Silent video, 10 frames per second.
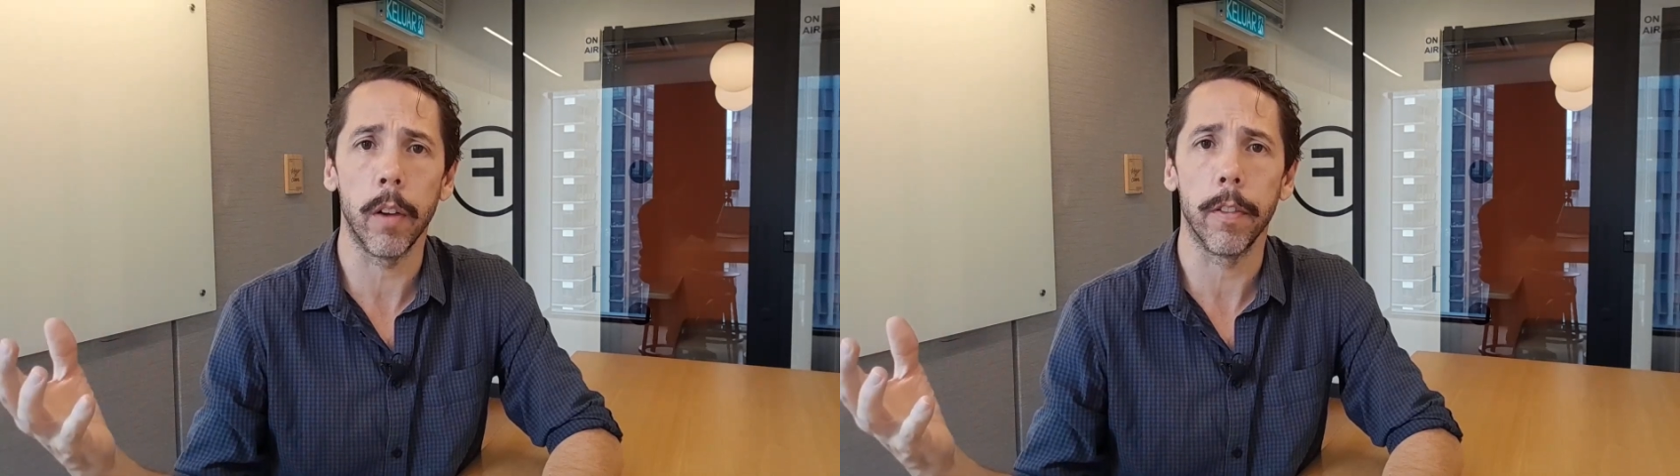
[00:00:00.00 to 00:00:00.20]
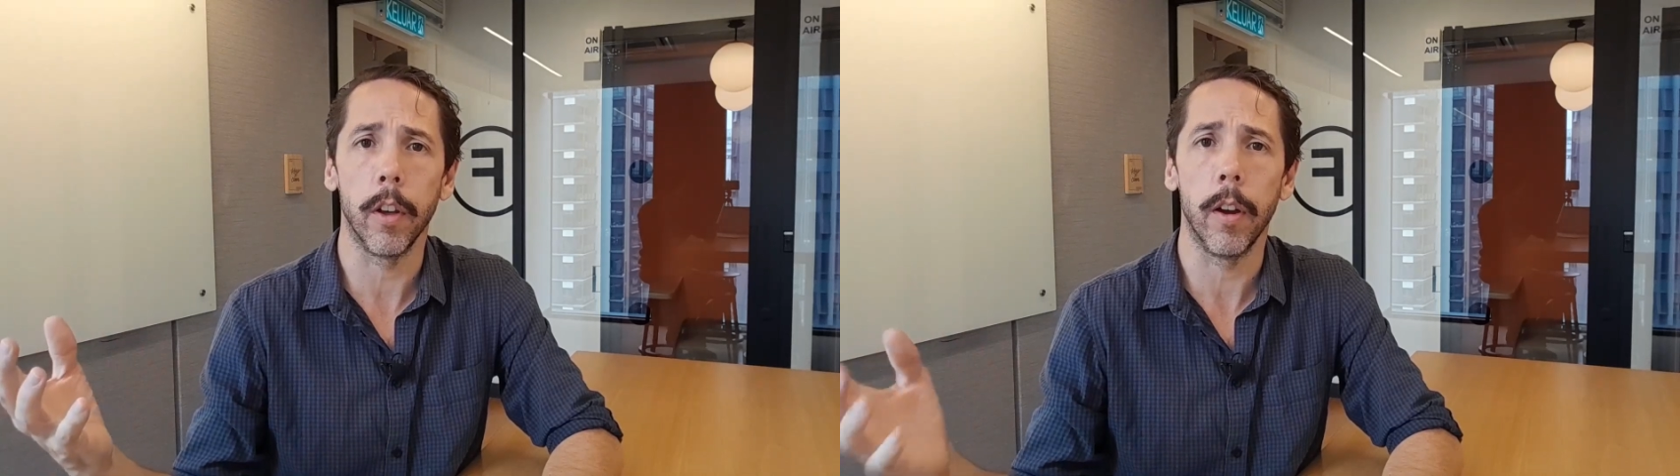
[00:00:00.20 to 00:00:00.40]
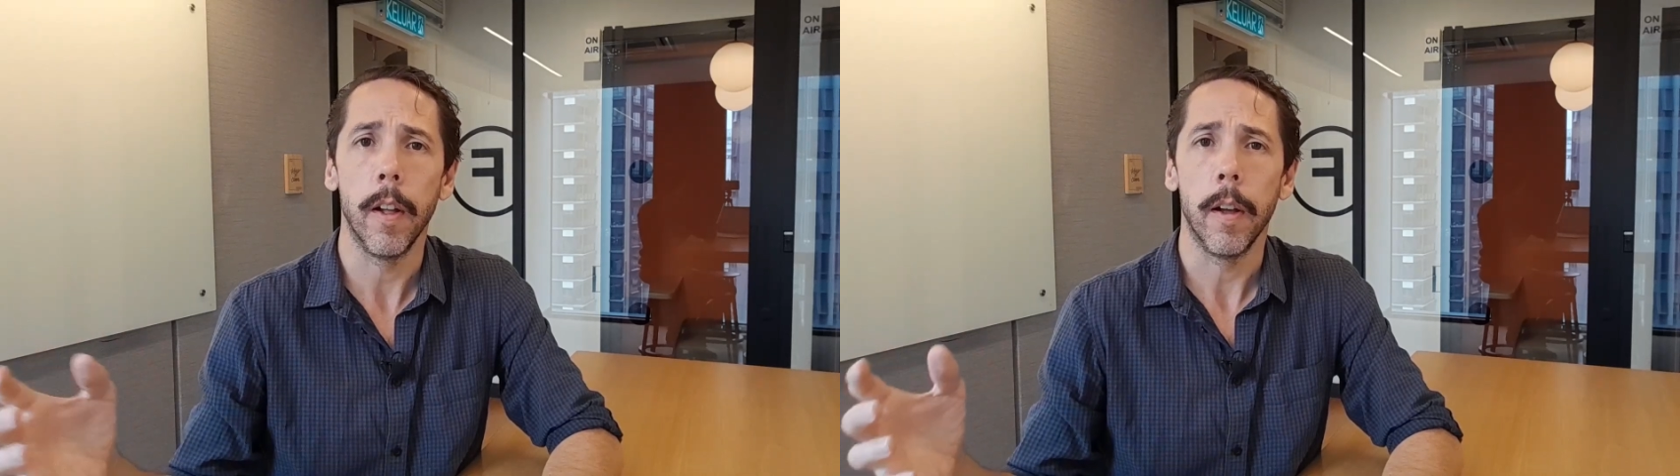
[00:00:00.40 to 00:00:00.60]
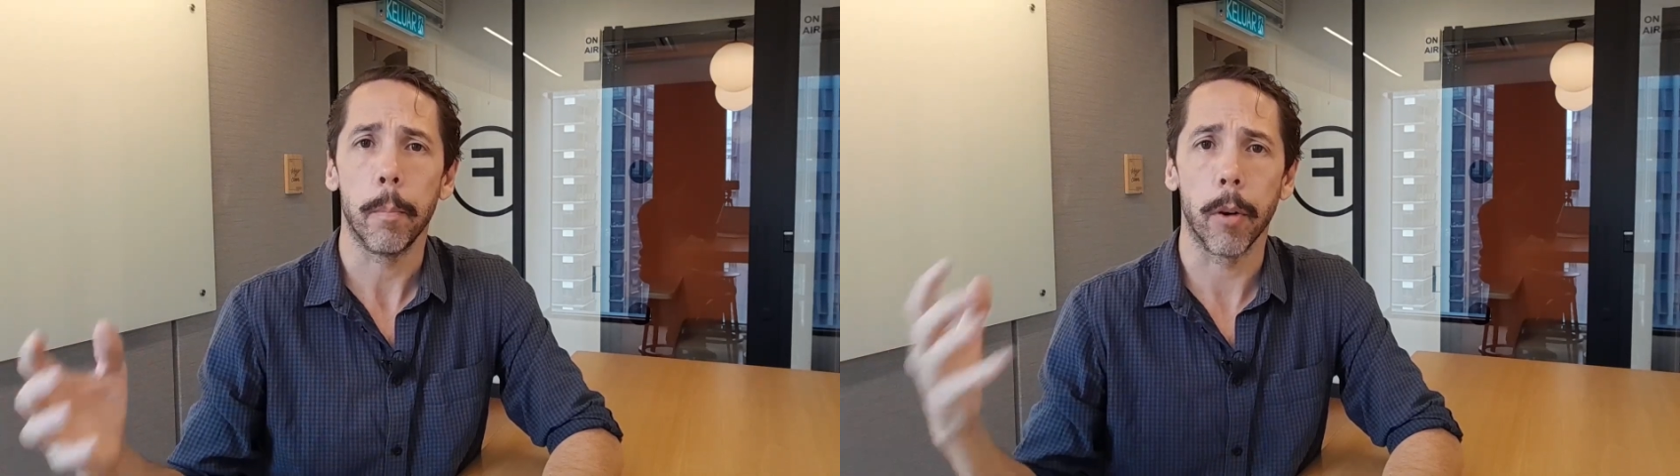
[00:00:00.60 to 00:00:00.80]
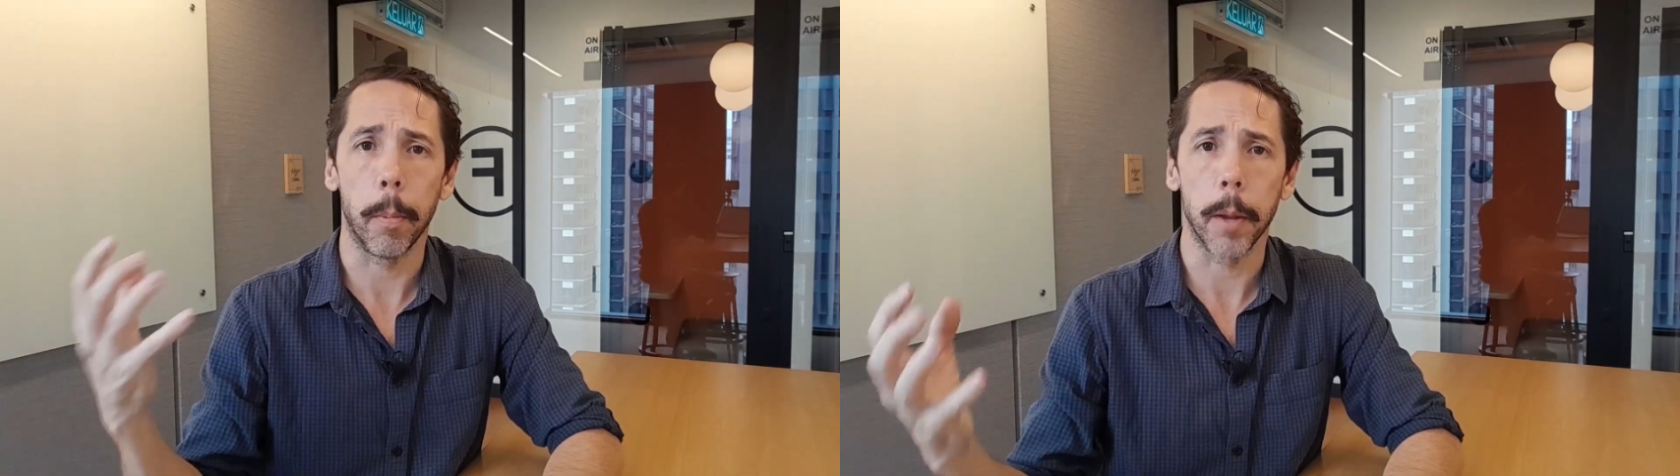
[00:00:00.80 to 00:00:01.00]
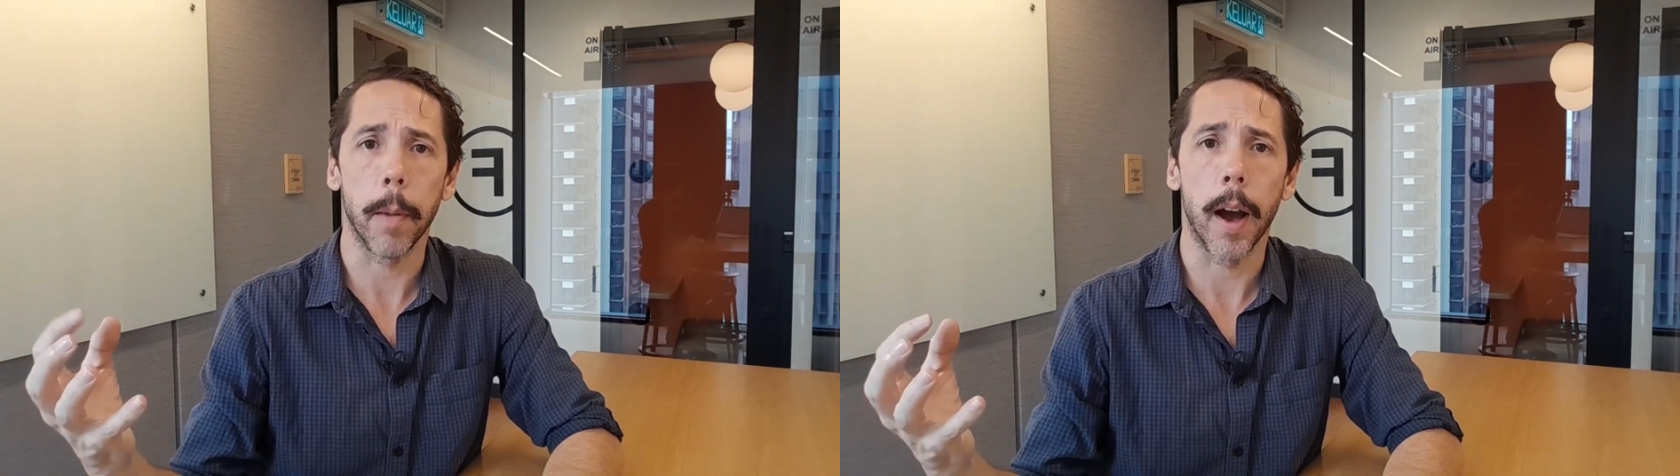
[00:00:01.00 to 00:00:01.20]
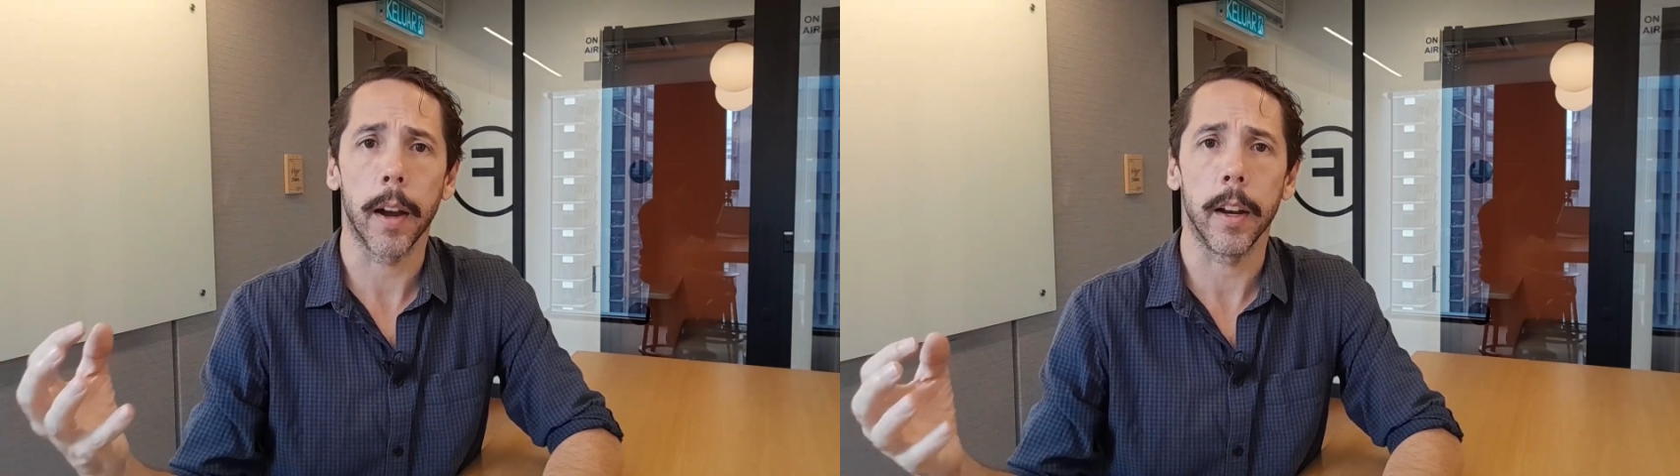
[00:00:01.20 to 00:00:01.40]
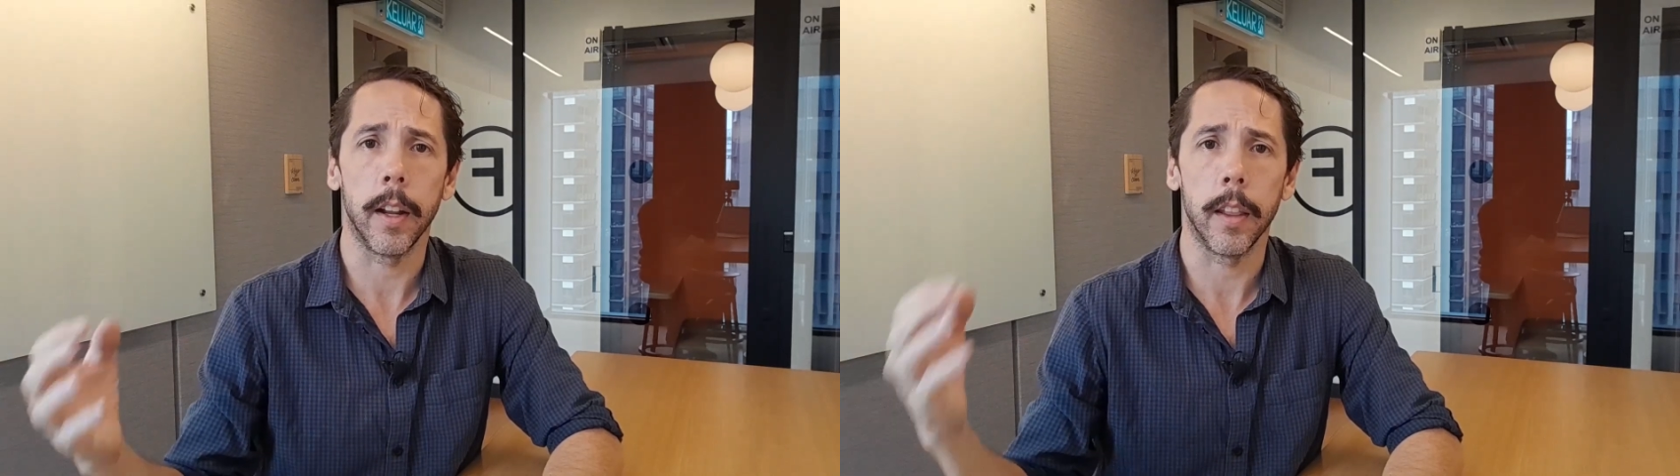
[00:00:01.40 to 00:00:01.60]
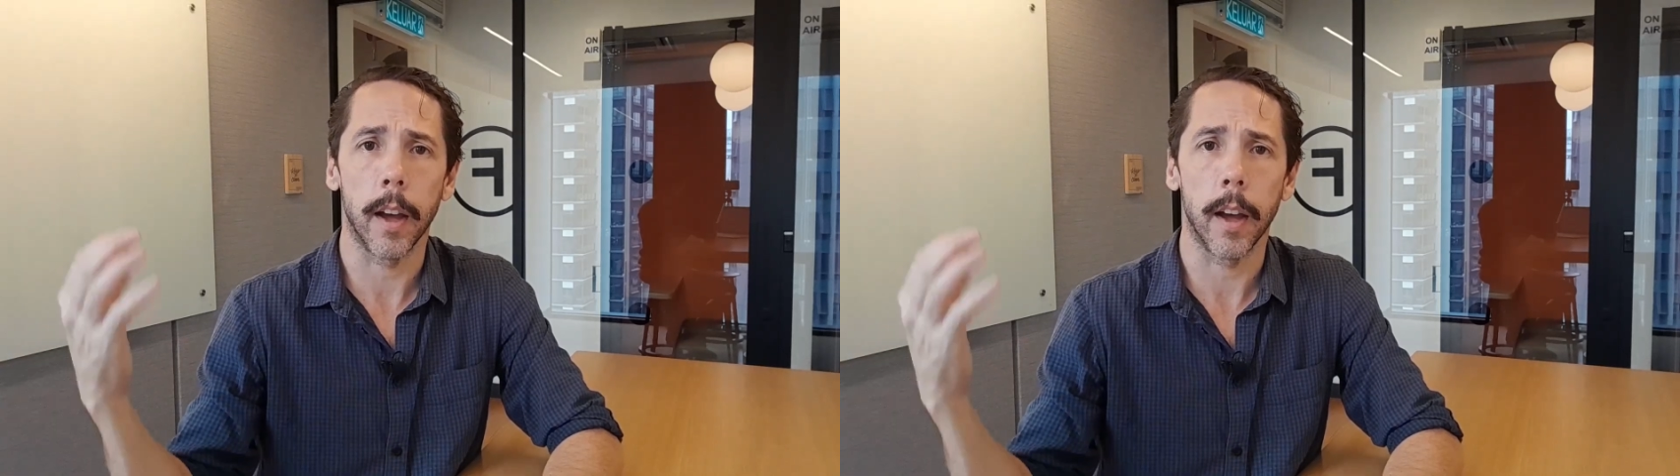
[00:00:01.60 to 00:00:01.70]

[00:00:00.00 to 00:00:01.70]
if the property market in